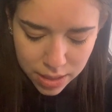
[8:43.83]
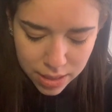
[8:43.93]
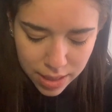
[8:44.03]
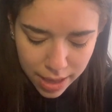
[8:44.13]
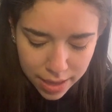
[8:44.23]

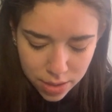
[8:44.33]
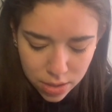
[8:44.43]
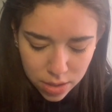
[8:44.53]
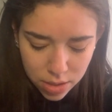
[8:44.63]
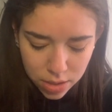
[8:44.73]
that
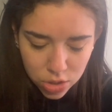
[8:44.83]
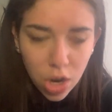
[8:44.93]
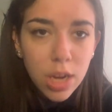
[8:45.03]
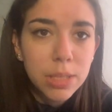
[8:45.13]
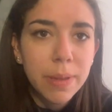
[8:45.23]

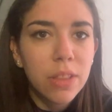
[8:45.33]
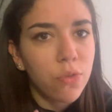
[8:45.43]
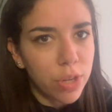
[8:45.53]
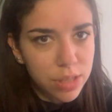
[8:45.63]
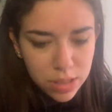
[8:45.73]
talks about the
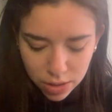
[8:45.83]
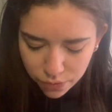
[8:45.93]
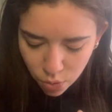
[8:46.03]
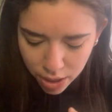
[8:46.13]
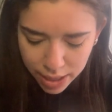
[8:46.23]
voices in the
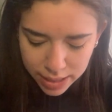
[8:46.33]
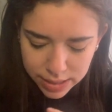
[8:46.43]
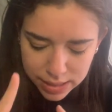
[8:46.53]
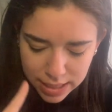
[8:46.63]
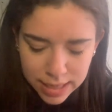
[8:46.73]
forest,